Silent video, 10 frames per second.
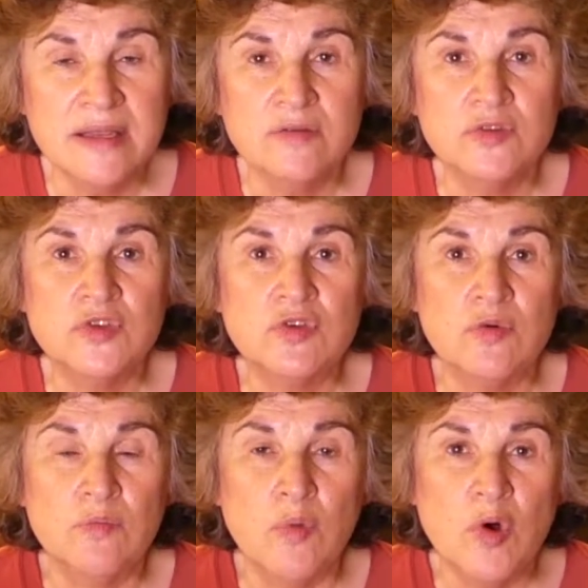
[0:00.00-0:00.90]
It was
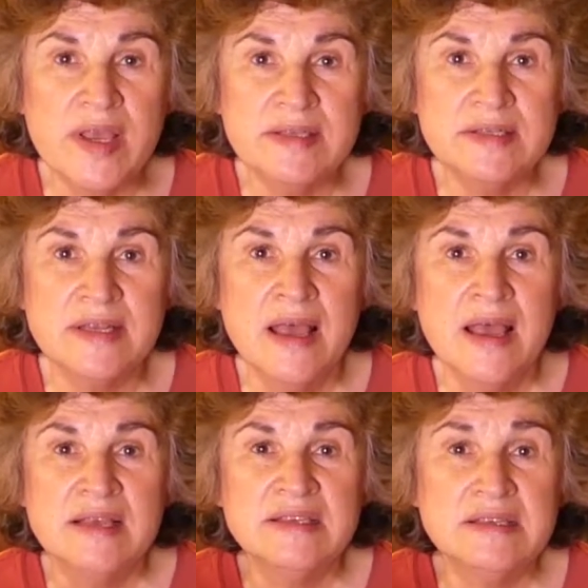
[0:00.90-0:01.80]
so moist,
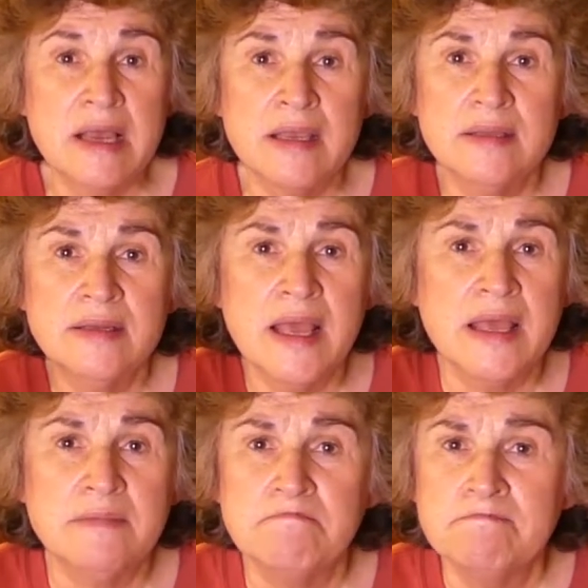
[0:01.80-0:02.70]
succulent,
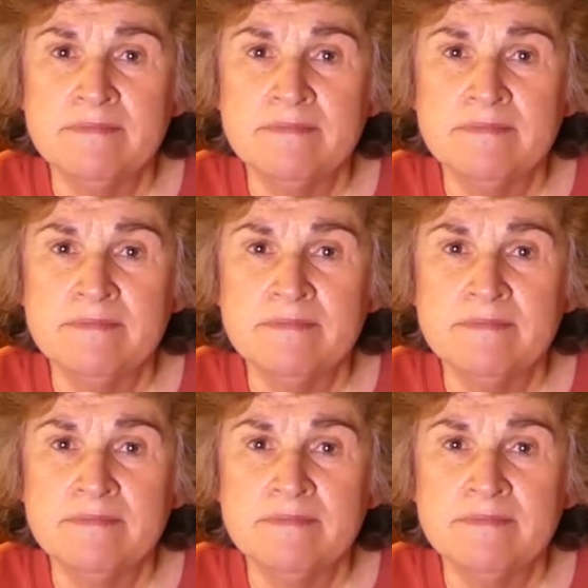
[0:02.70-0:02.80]
and